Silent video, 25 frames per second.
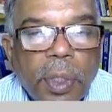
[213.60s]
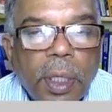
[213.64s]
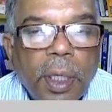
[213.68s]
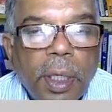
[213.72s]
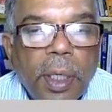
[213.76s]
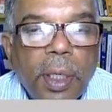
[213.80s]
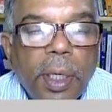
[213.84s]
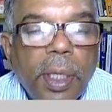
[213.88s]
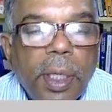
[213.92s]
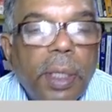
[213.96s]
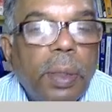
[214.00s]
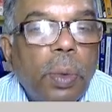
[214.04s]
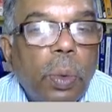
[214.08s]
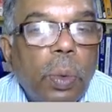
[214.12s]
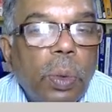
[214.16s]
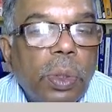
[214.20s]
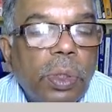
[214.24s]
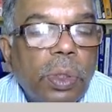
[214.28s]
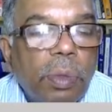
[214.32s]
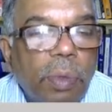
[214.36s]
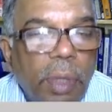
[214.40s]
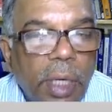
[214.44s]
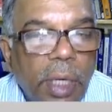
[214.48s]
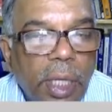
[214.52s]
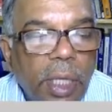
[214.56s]
D2
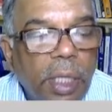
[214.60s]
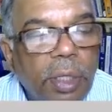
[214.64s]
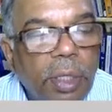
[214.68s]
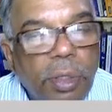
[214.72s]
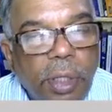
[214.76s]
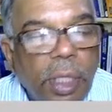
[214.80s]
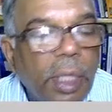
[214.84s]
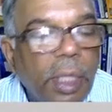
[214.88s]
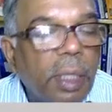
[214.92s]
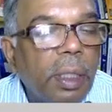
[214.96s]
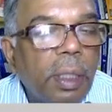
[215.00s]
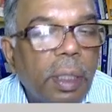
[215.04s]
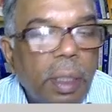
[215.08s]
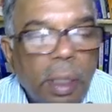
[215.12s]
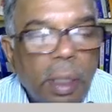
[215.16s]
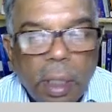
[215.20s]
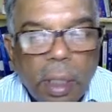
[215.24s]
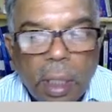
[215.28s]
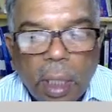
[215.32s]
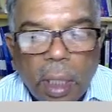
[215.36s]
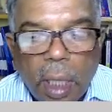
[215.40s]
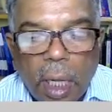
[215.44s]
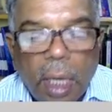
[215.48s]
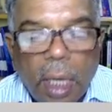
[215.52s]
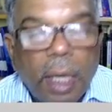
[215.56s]
is very easy,
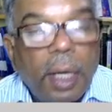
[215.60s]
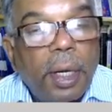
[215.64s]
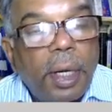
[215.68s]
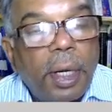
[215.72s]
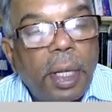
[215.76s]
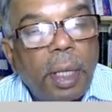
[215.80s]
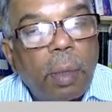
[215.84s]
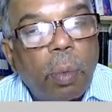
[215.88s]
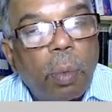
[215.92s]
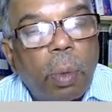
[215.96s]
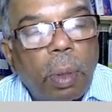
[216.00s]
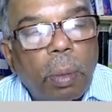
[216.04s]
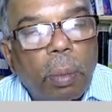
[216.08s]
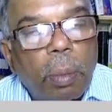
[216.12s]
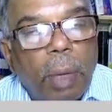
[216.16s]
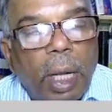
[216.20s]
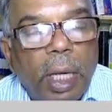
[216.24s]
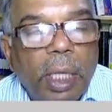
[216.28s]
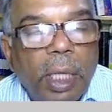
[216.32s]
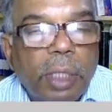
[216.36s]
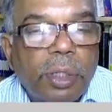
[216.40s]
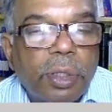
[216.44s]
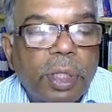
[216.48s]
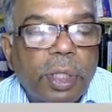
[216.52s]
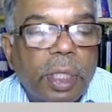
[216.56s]
and D1
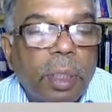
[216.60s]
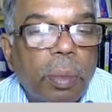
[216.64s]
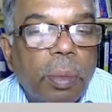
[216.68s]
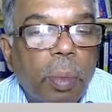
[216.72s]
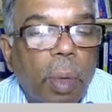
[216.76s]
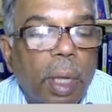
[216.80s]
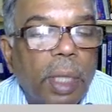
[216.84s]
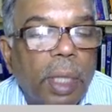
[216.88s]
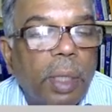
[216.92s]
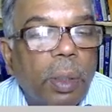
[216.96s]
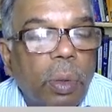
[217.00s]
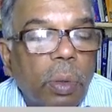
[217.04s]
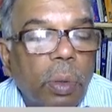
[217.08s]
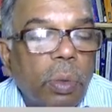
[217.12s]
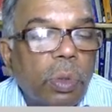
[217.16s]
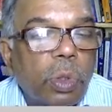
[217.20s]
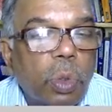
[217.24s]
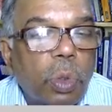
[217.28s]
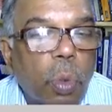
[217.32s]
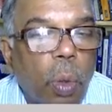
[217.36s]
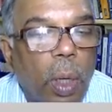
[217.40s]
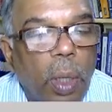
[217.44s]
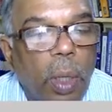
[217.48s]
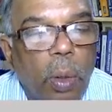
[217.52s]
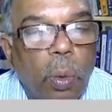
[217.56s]
minus sigma into
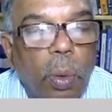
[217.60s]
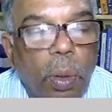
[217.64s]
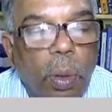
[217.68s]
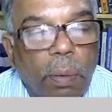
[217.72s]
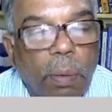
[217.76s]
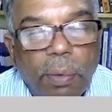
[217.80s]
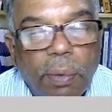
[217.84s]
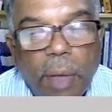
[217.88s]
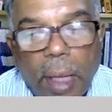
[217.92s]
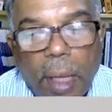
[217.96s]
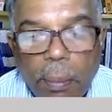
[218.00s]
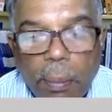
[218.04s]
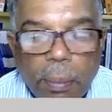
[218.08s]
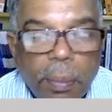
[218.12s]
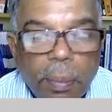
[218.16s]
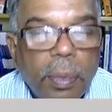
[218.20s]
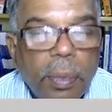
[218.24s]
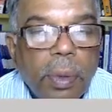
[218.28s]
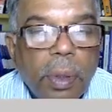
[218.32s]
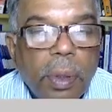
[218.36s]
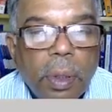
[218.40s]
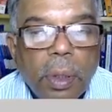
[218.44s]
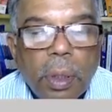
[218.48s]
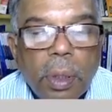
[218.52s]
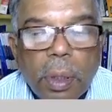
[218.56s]
square root of time.
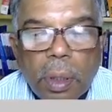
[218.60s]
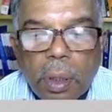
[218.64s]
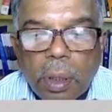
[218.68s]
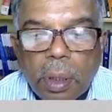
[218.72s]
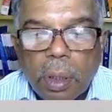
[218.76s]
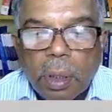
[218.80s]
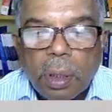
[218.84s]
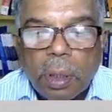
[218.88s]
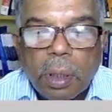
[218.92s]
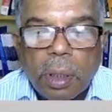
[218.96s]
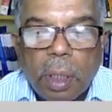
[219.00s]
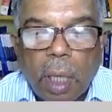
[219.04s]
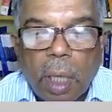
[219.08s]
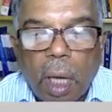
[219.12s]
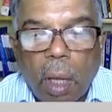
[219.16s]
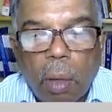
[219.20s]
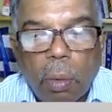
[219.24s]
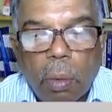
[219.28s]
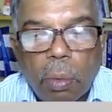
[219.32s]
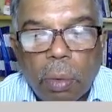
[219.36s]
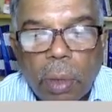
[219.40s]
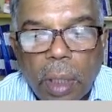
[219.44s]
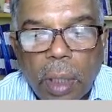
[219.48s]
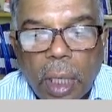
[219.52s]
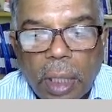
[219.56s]

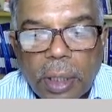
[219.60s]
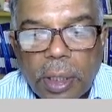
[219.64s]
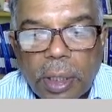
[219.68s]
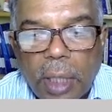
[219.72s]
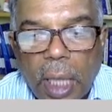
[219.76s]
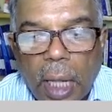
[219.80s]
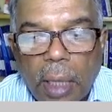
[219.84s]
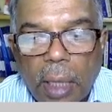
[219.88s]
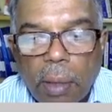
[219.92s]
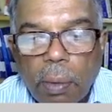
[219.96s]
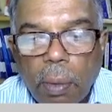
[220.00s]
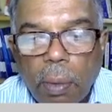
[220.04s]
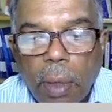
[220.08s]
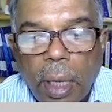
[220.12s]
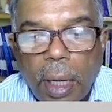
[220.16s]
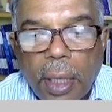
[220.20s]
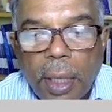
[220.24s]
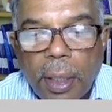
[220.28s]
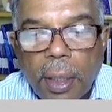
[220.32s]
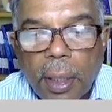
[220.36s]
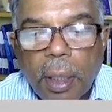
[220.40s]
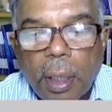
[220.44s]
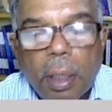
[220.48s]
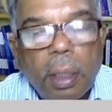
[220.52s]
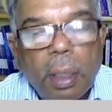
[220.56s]
Now let's
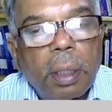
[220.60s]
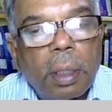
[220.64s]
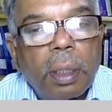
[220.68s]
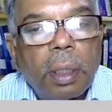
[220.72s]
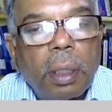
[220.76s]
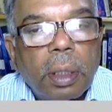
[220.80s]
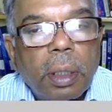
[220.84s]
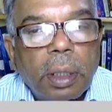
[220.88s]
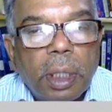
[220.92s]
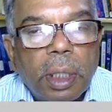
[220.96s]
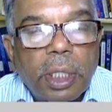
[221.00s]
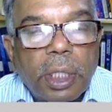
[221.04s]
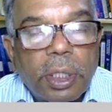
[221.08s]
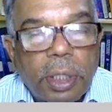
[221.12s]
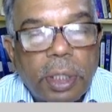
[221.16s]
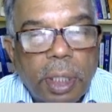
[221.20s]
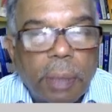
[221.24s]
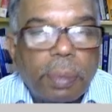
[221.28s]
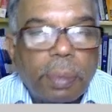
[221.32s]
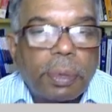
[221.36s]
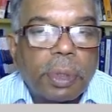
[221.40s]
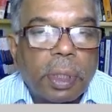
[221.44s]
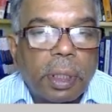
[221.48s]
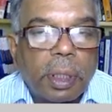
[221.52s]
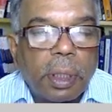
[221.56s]
calculate the
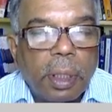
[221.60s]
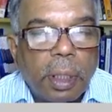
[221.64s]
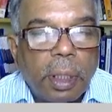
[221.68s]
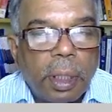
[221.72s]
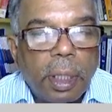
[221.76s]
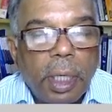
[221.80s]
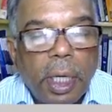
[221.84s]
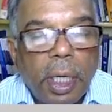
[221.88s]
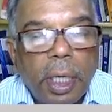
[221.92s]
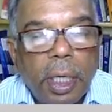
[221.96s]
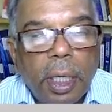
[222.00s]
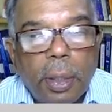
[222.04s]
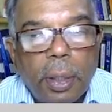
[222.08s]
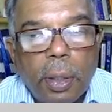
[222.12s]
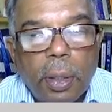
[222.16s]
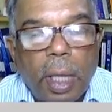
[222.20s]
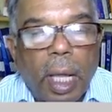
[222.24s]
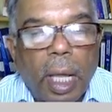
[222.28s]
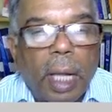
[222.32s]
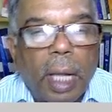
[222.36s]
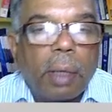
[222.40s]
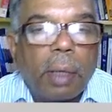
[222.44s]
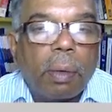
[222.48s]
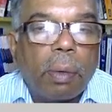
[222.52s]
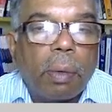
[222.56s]
steps needed to
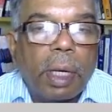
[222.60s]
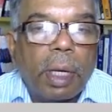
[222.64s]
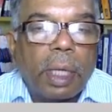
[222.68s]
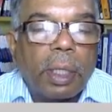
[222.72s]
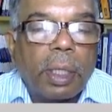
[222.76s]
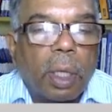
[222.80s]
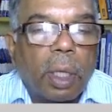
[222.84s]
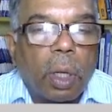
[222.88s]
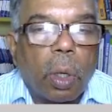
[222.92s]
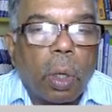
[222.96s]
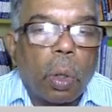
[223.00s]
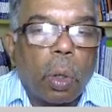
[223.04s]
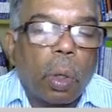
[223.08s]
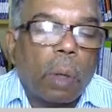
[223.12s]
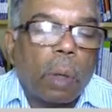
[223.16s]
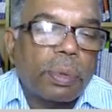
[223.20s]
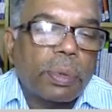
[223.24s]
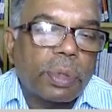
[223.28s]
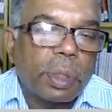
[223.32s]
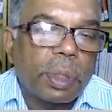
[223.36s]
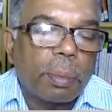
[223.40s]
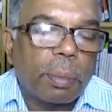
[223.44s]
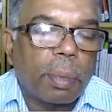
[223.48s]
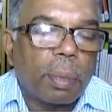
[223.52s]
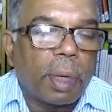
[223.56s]
calculate the call
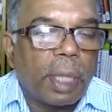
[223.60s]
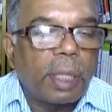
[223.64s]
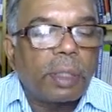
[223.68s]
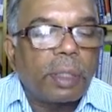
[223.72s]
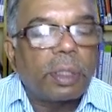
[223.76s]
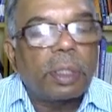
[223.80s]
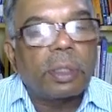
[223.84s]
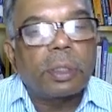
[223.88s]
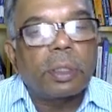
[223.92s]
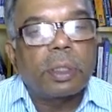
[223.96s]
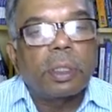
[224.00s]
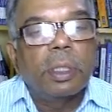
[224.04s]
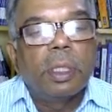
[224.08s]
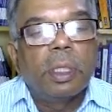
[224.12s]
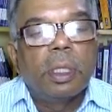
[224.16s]
option prices.